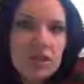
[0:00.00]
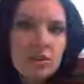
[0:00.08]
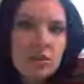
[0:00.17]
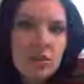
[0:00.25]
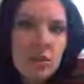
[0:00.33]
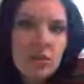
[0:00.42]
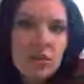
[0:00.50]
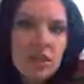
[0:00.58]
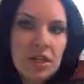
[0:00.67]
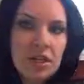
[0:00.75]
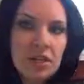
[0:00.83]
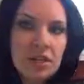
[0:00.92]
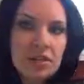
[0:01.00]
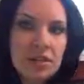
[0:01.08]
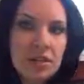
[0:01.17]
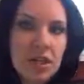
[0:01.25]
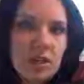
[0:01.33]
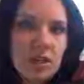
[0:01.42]
So either hold it like that to
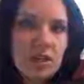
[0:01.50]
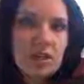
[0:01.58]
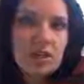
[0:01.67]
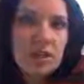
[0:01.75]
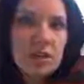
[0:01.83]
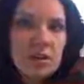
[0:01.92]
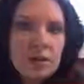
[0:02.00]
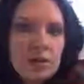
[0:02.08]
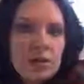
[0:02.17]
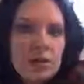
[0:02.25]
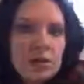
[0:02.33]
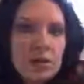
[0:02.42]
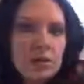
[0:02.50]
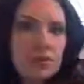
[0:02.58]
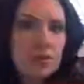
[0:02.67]
start with, or